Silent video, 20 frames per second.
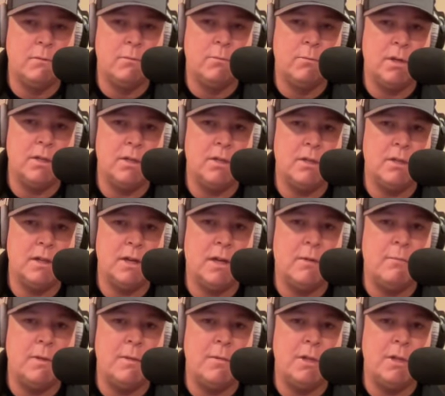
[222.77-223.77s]
but uh,
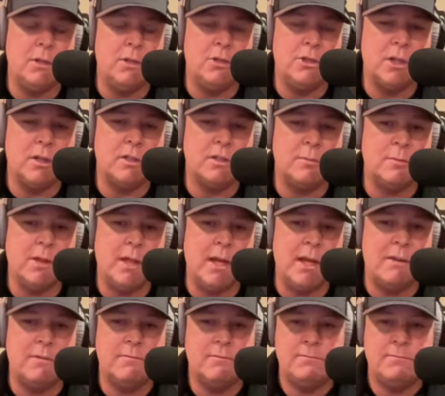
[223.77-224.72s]
maybe you can share some of that.